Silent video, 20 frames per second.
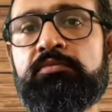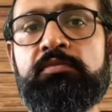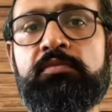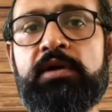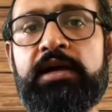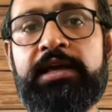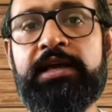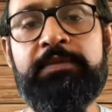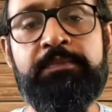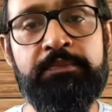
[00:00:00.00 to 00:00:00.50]

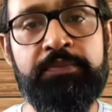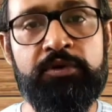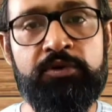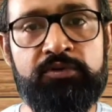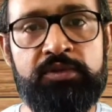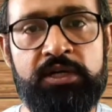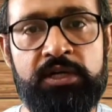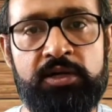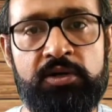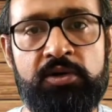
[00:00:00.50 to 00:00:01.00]
improve the
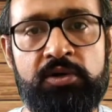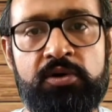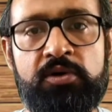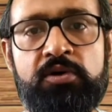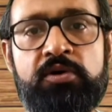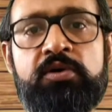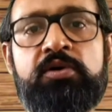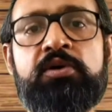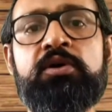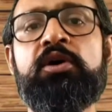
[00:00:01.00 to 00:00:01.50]

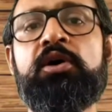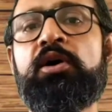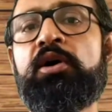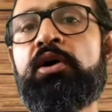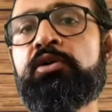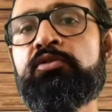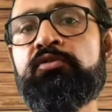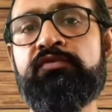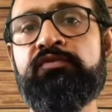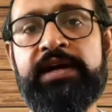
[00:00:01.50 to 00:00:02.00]
code or
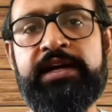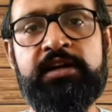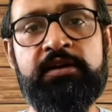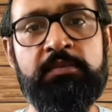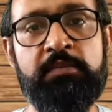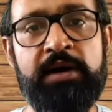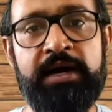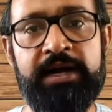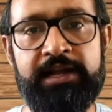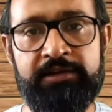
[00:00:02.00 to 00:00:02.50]
to find a
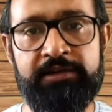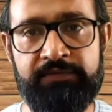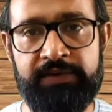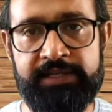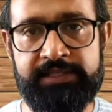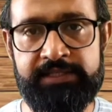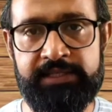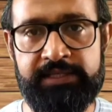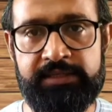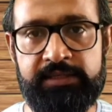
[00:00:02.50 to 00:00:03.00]
bug and fix
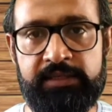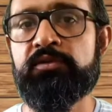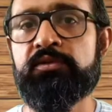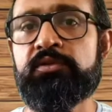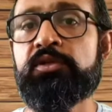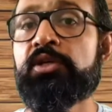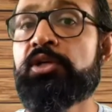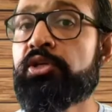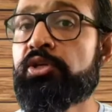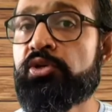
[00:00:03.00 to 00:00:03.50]
it.
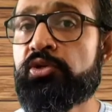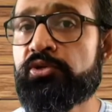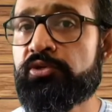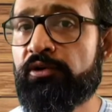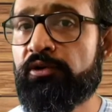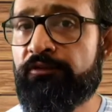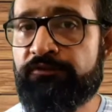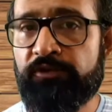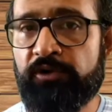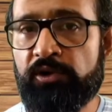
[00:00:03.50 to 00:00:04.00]
You should
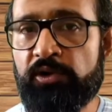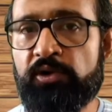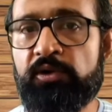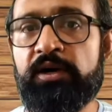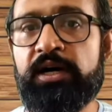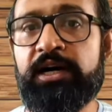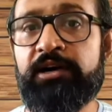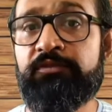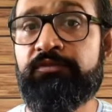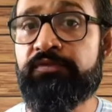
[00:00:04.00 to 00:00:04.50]
follow
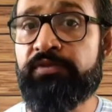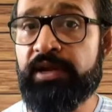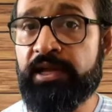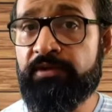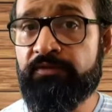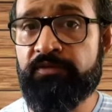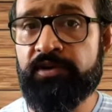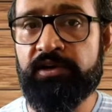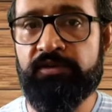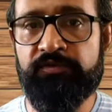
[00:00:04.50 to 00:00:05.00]
a
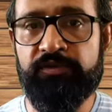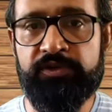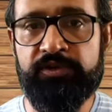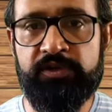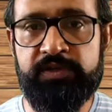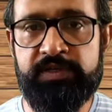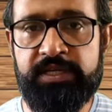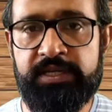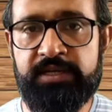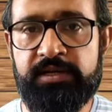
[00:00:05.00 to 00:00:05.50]
framework for your
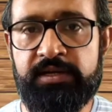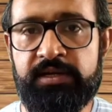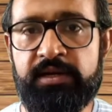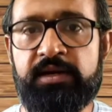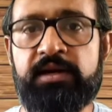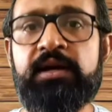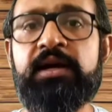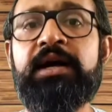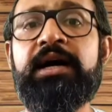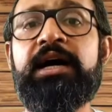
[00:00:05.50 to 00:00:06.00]
trigger
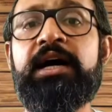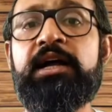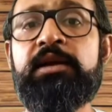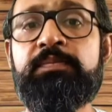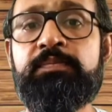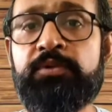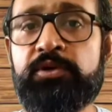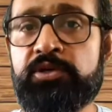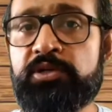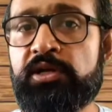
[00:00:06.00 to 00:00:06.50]
and
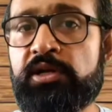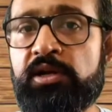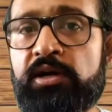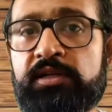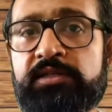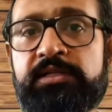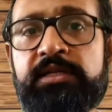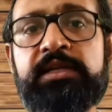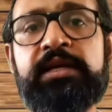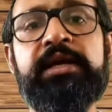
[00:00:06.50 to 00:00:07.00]
put your
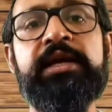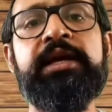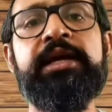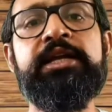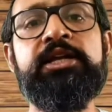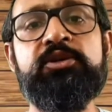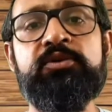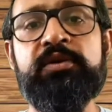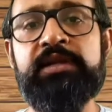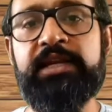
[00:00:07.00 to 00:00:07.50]
logic
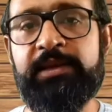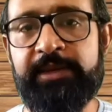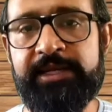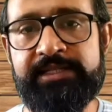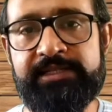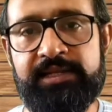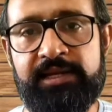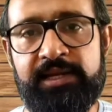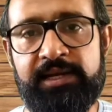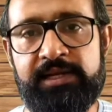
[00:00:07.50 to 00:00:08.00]
into an Apex
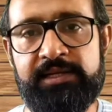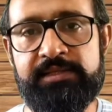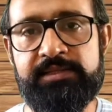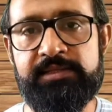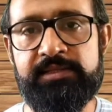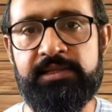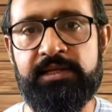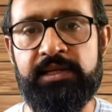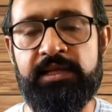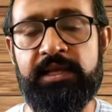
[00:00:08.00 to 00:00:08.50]
class.
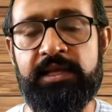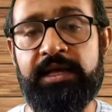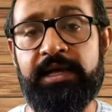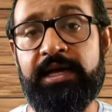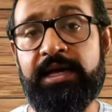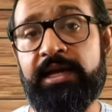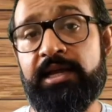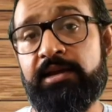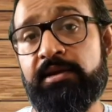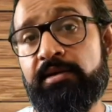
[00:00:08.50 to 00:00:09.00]

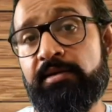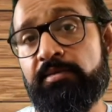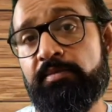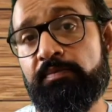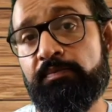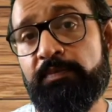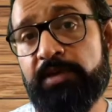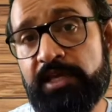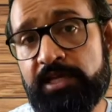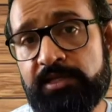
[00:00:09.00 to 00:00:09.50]
And
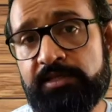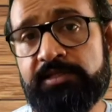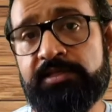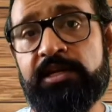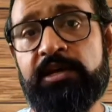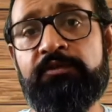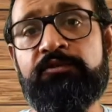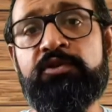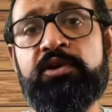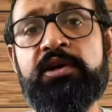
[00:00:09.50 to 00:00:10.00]
because now
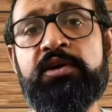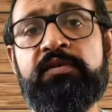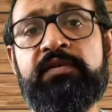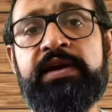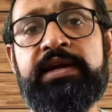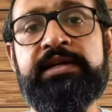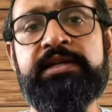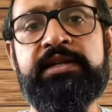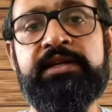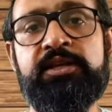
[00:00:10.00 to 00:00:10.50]
you are
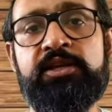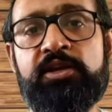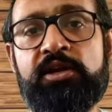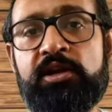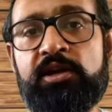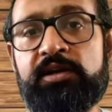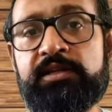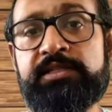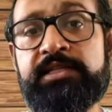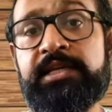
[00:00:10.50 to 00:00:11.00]
writing your
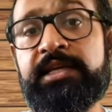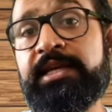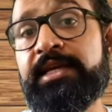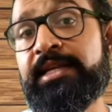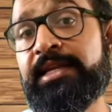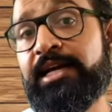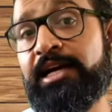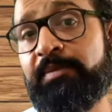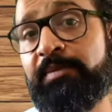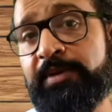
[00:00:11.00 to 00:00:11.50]
logic in
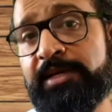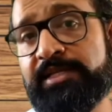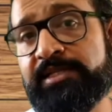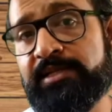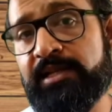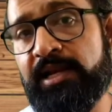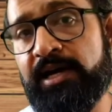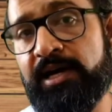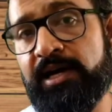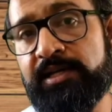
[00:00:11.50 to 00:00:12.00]
Apex
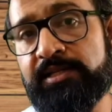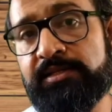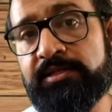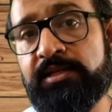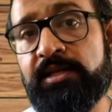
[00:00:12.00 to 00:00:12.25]
class,